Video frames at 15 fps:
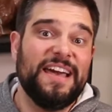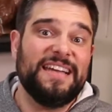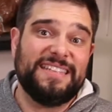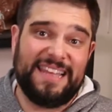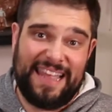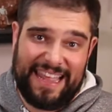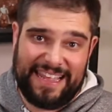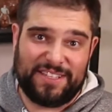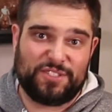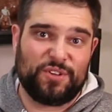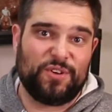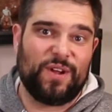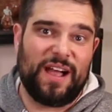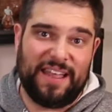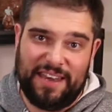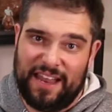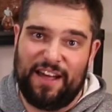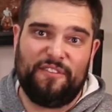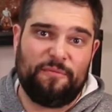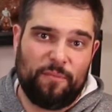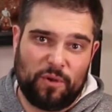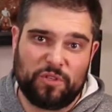to answer
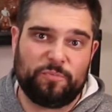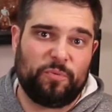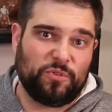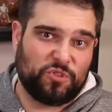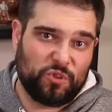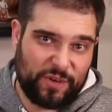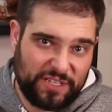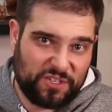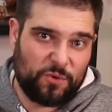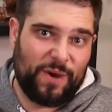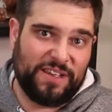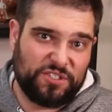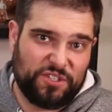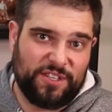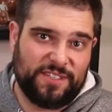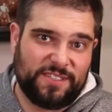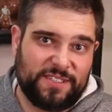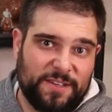enough multiple choice questions.